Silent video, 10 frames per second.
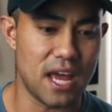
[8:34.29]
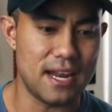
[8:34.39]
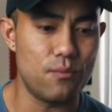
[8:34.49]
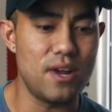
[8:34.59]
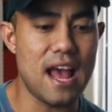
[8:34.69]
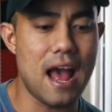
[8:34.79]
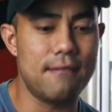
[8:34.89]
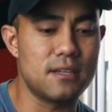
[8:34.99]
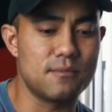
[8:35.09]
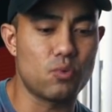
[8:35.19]
And then we
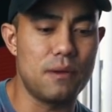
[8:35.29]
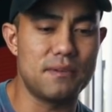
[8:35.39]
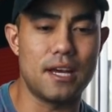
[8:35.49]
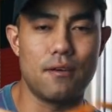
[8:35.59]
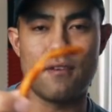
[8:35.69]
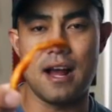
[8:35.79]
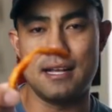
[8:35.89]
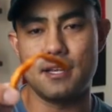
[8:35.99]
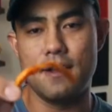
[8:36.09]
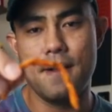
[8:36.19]
have some sweet potato
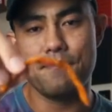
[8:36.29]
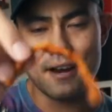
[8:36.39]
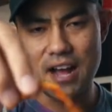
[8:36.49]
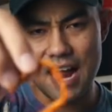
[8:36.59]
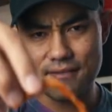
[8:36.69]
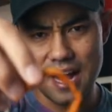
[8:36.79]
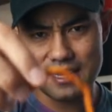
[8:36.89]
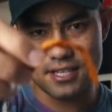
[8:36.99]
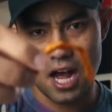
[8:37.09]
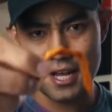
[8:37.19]
fries that have kind of
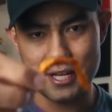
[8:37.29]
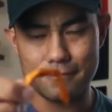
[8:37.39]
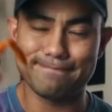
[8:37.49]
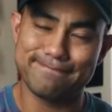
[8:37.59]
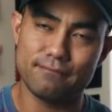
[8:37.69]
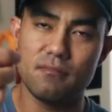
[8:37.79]
gotten soggy.